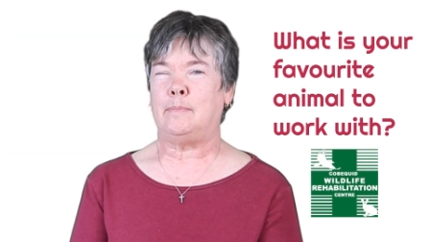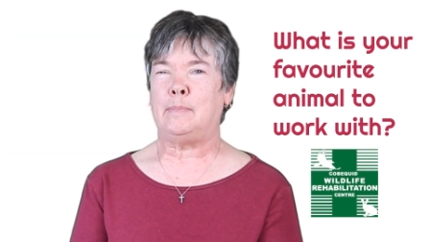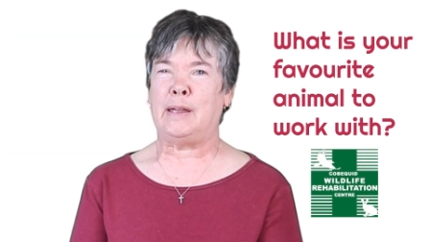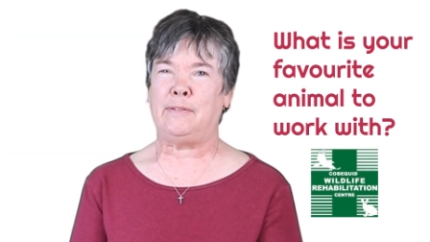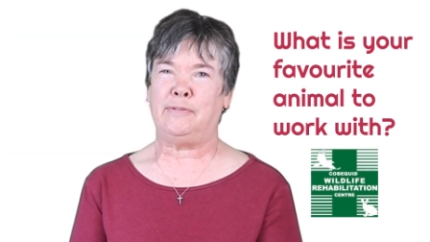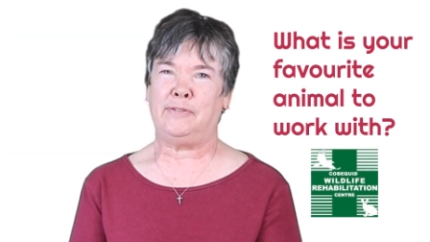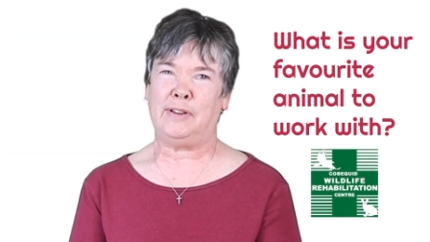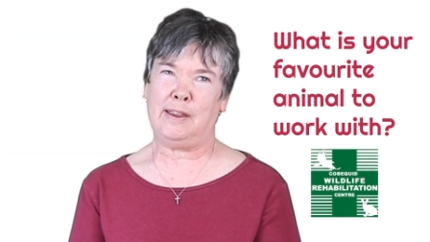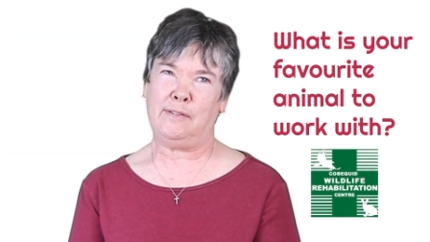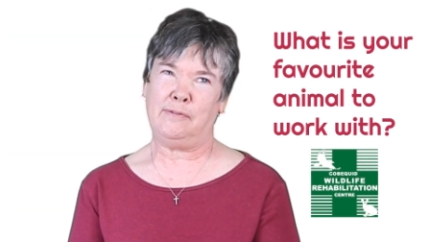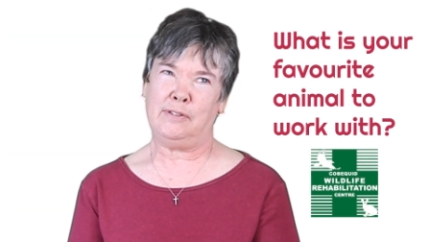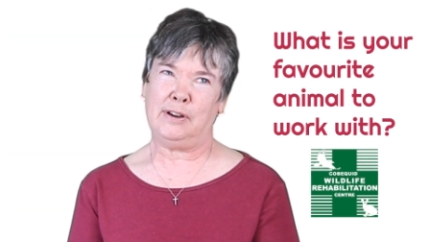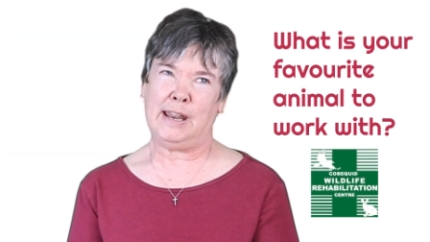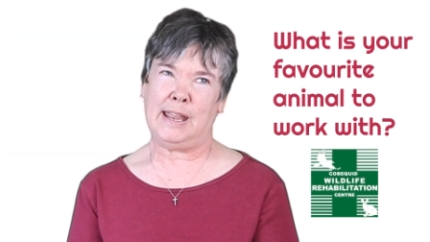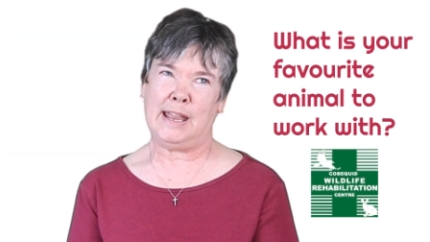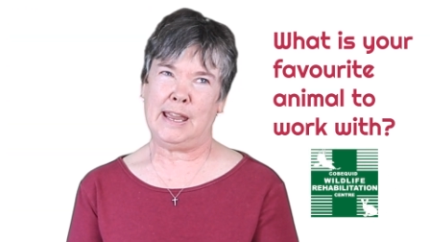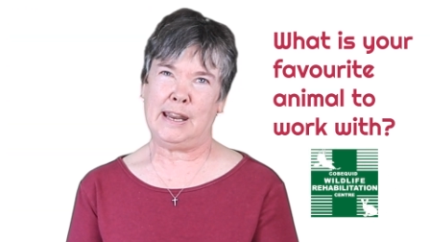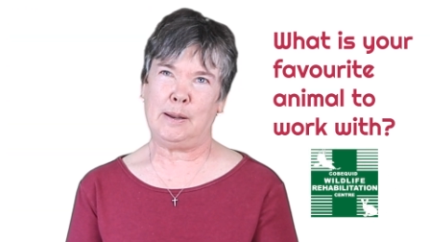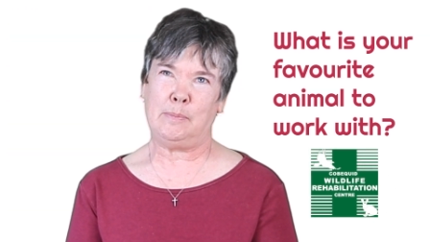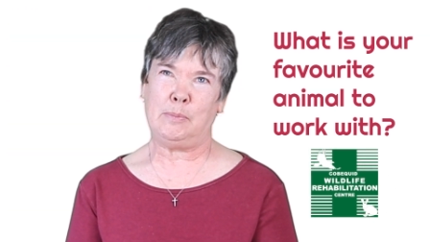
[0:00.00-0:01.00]
My favorite
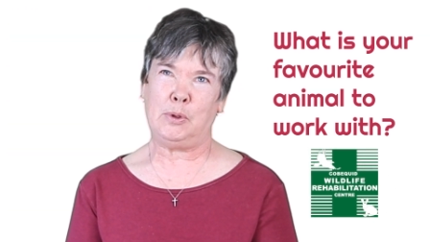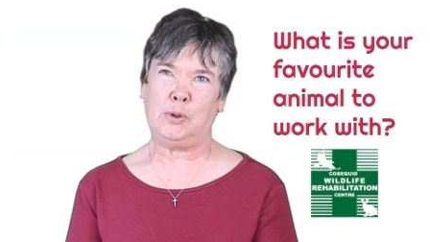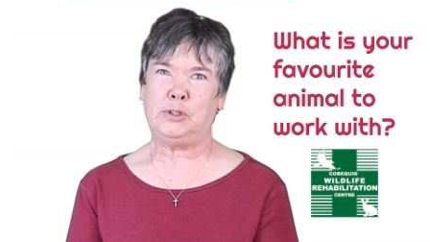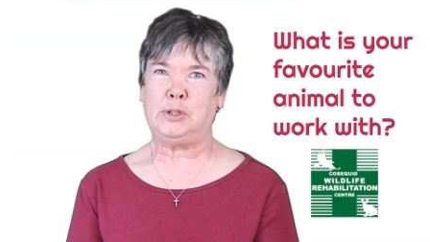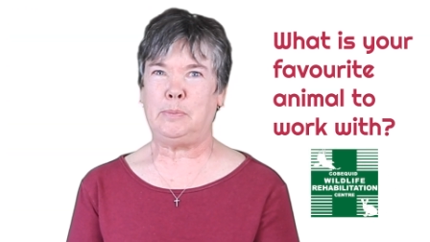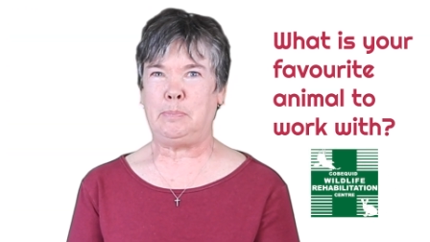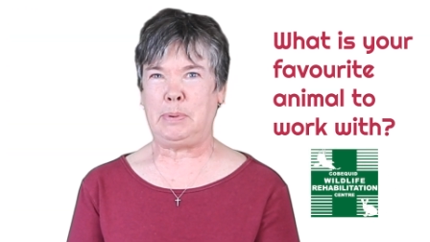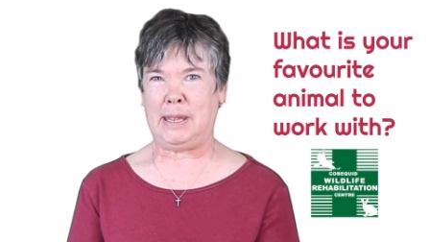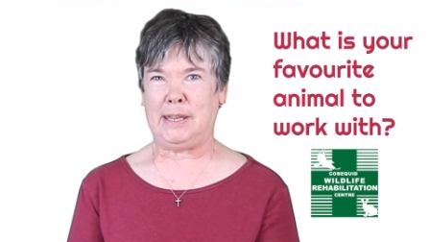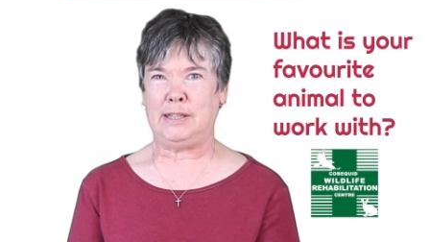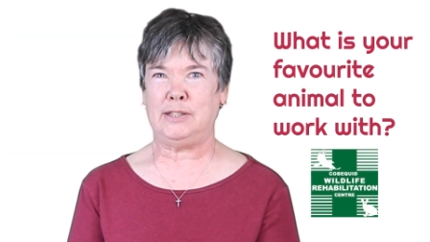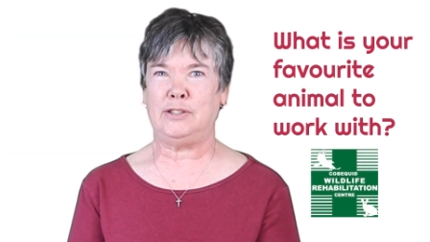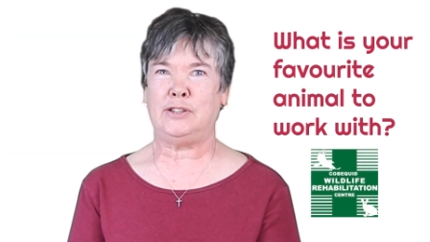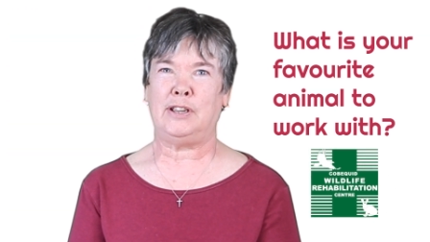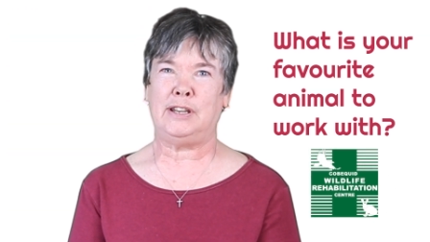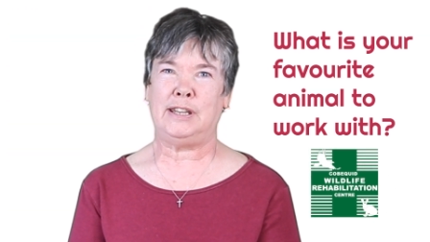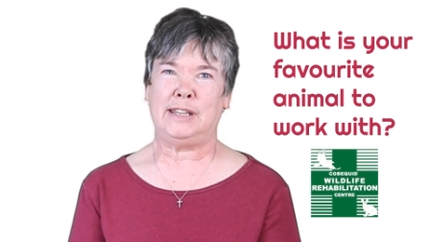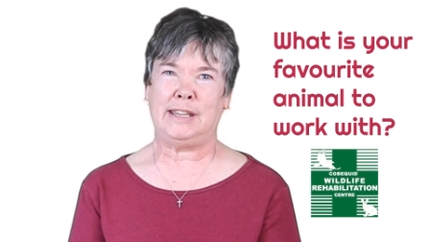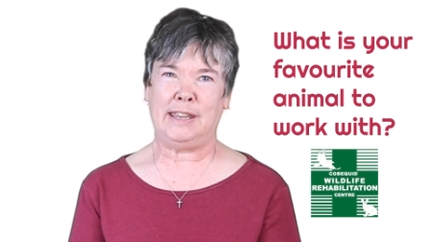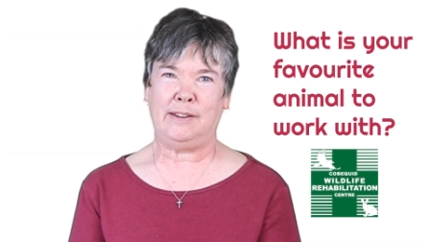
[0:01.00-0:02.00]
animal depends
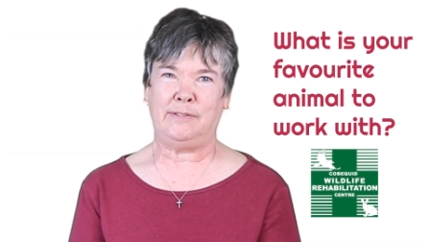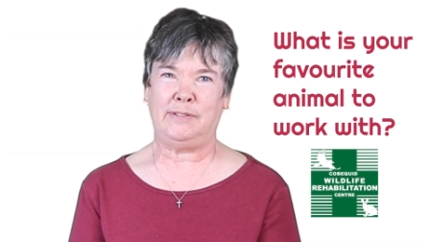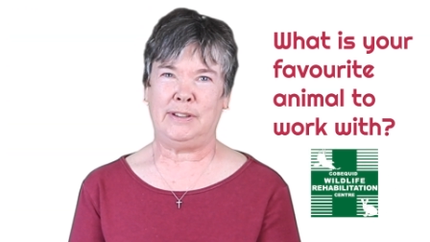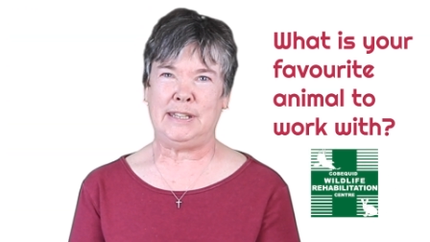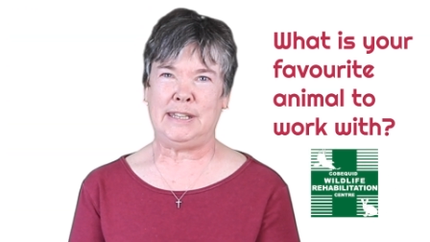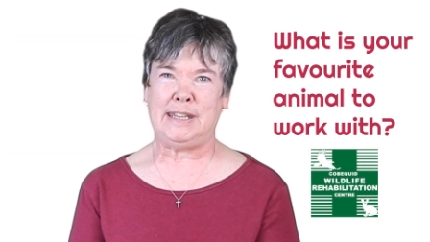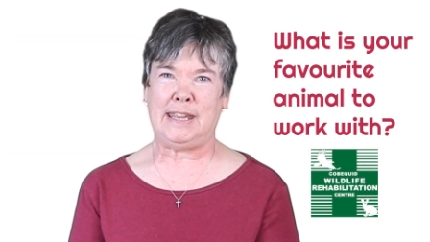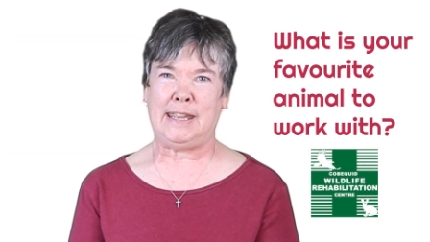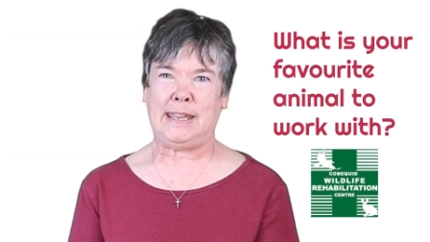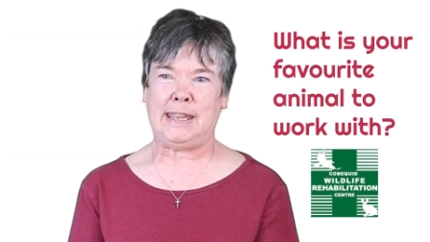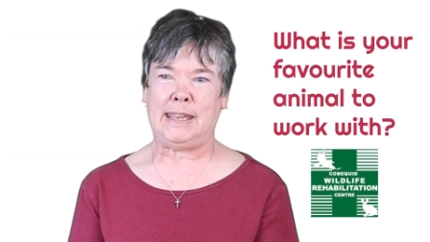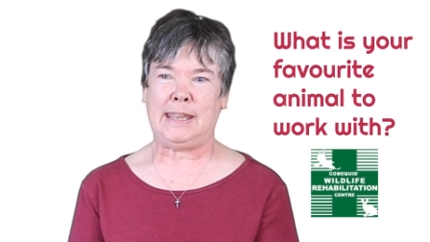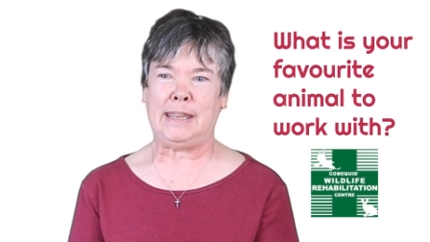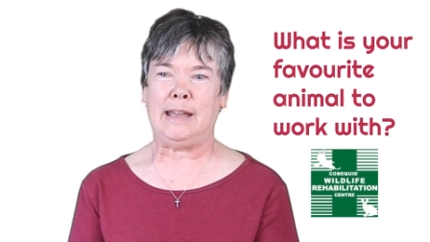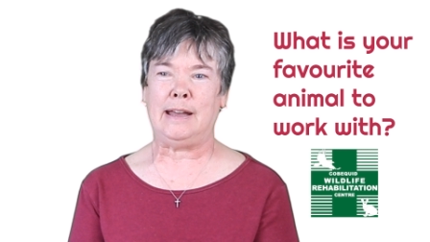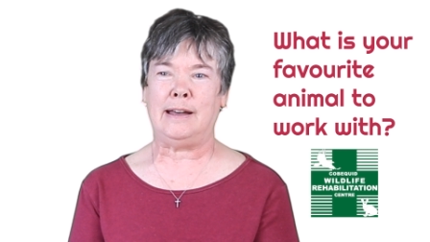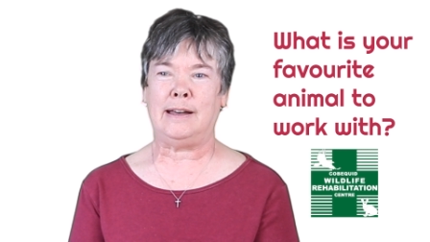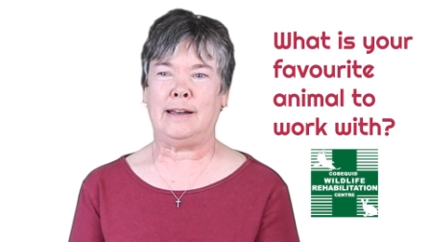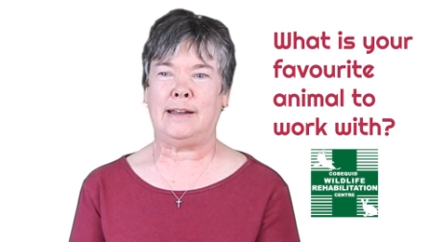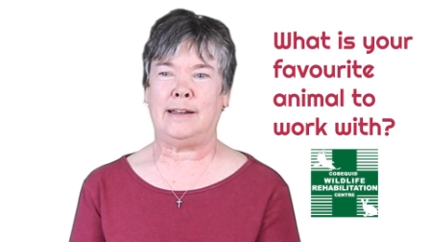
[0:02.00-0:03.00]
on a given day.
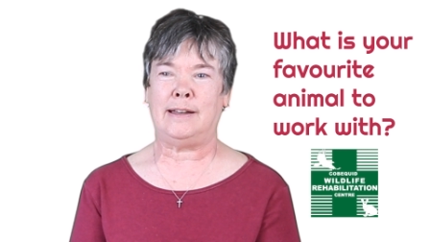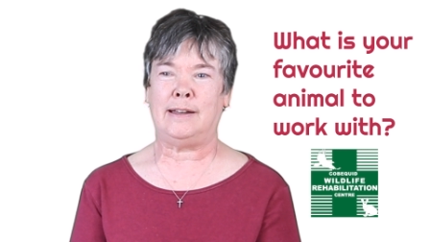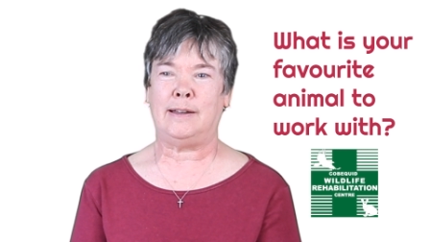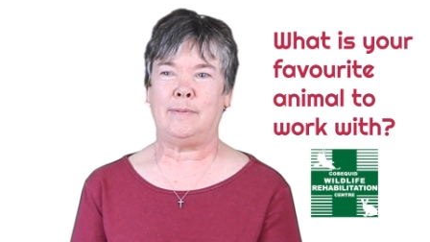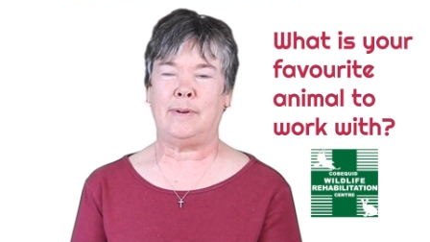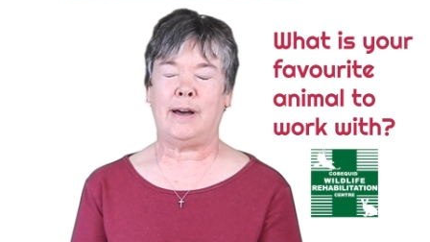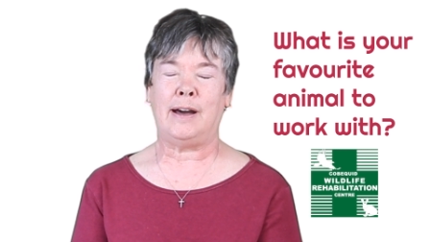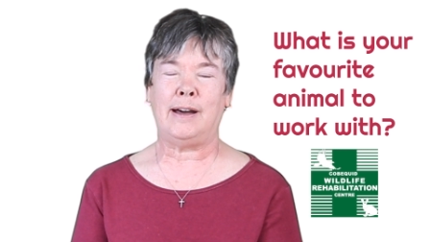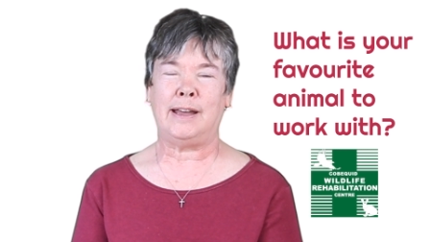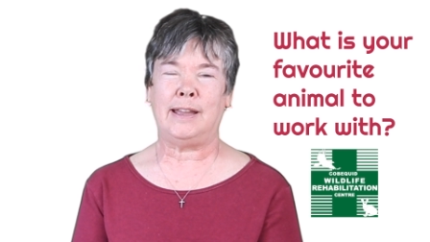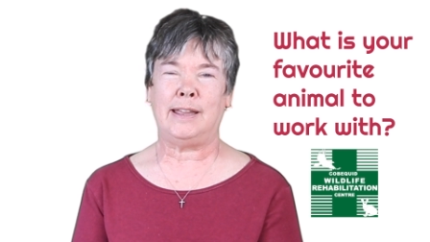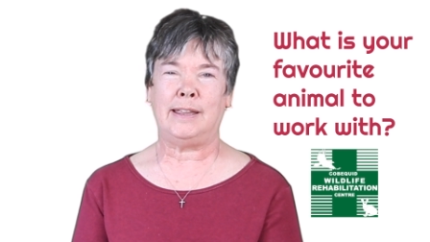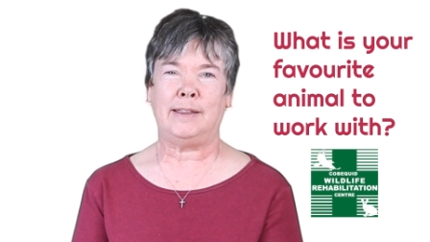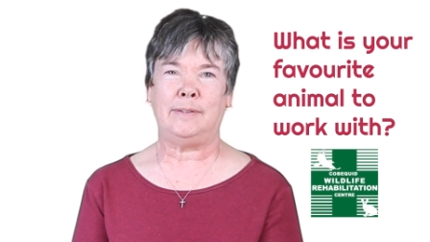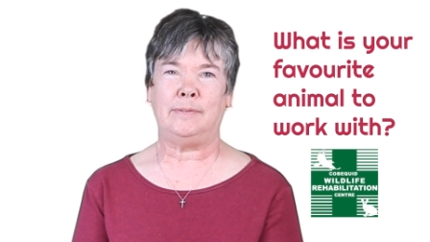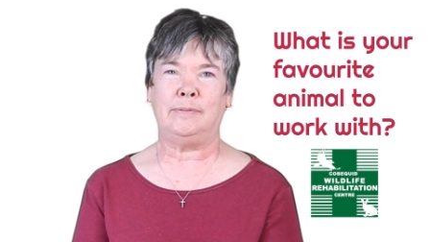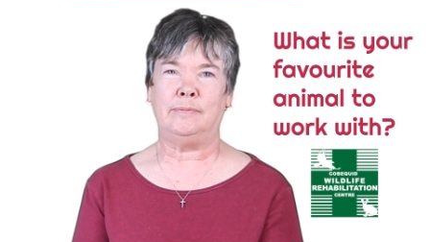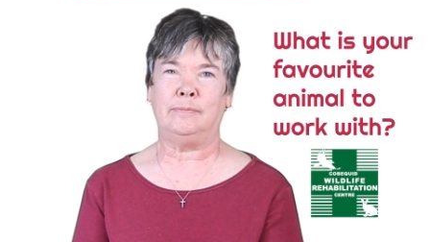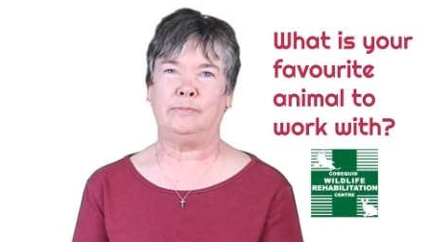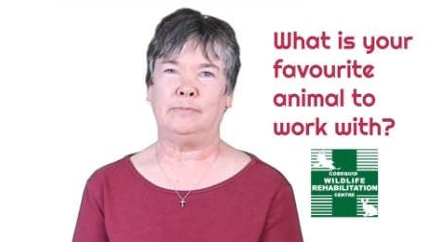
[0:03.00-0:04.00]
Um, I